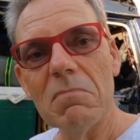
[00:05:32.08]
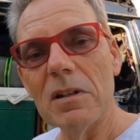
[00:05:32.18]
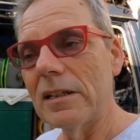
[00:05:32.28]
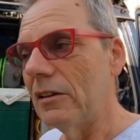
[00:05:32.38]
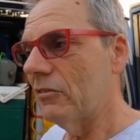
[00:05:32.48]

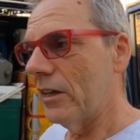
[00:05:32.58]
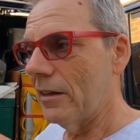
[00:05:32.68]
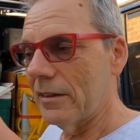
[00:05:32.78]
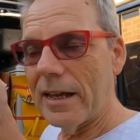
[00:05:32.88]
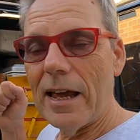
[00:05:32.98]
lift
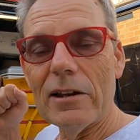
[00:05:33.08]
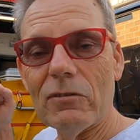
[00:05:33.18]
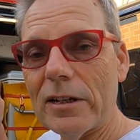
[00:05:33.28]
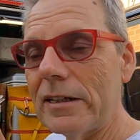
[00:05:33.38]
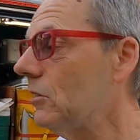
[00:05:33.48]
out the can
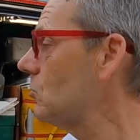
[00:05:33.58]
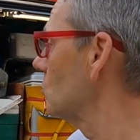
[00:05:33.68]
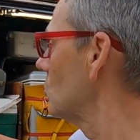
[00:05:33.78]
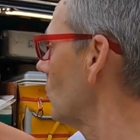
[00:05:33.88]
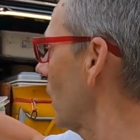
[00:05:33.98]
if I need
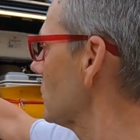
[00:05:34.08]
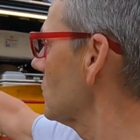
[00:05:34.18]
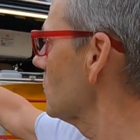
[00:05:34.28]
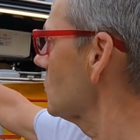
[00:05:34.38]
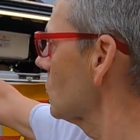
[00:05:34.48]
to, or
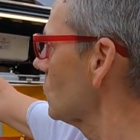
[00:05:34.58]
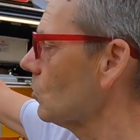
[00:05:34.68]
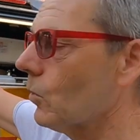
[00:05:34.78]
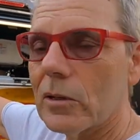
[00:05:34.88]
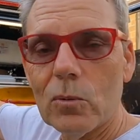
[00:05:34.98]
access it
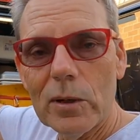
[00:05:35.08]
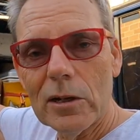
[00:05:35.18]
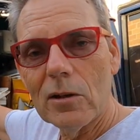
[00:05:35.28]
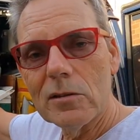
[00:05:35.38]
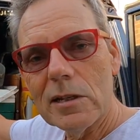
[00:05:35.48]
through one of the
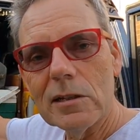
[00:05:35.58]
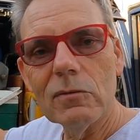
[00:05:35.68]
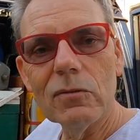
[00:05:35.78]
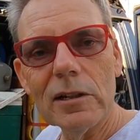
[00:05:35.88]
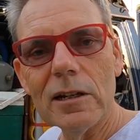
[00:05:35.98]
windows there
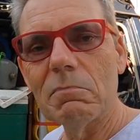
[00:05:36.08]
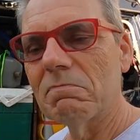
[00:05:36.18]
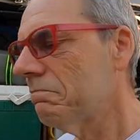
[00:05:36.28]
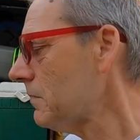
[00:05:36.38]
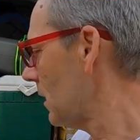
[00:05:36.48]
to fill it up.
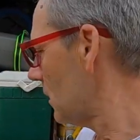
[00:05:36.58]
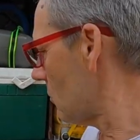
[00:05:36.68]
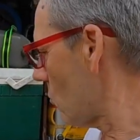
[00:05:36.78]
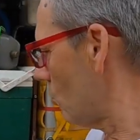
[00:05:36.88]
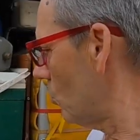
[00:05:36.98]

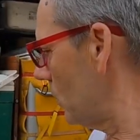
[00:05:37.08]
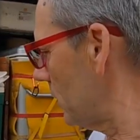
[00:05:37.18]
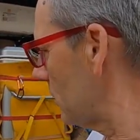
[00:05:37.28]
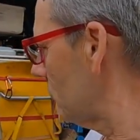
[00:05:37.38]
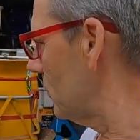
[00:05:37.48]

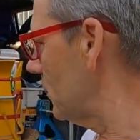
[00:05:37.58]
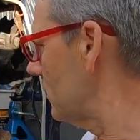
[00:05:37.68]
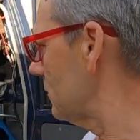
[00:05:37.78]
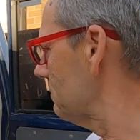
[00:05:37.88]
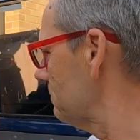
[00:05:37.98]
Really
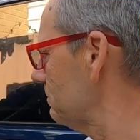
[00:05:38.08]
convenient.